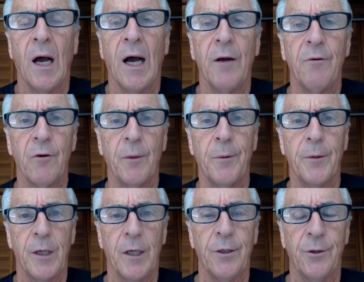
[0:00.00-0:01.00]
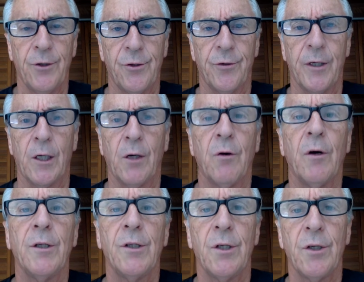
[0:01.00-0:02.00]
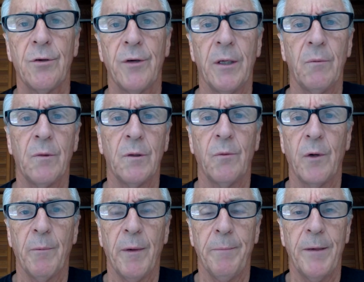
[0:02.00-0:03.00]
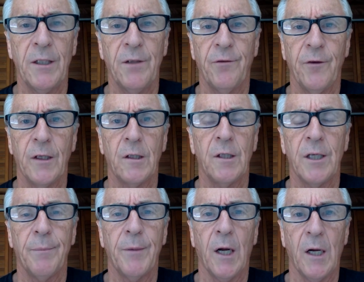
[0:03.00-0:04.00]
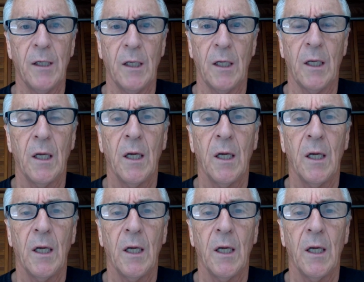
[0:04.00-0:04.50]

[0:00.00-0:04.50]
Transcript: I grew up on Hunter Street. Across the street was one of my best friends, Tim Donnelly.